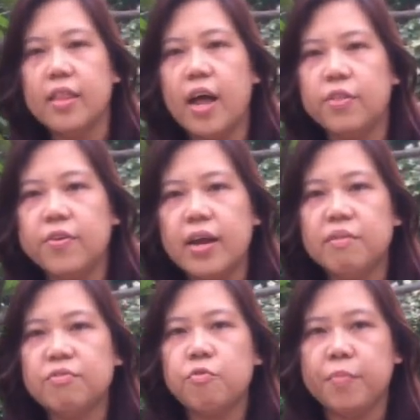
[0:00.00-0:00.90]
another
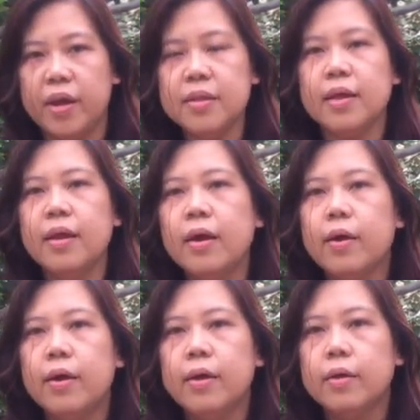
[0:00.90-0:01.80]
instrument
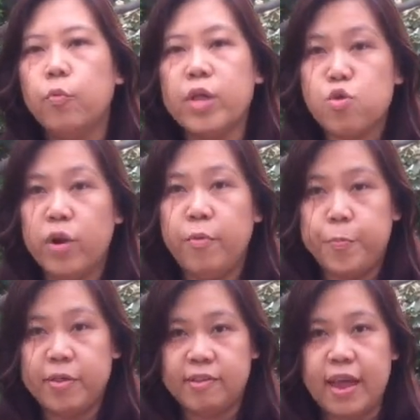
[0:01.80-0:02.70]
which will
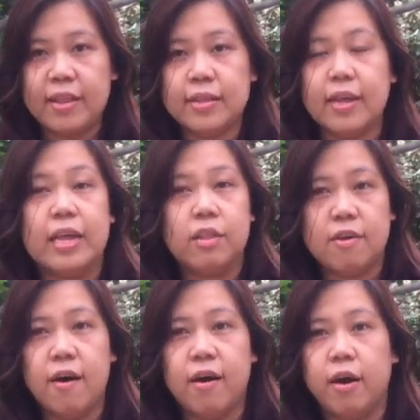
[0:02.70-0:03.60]
represent the
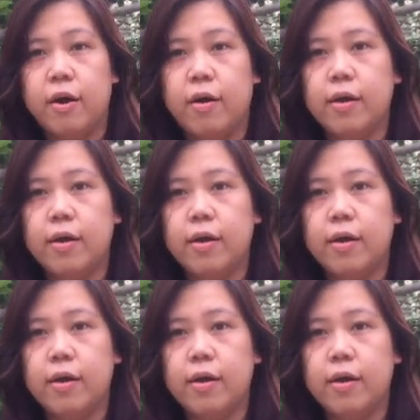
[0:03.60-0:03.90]
guitar.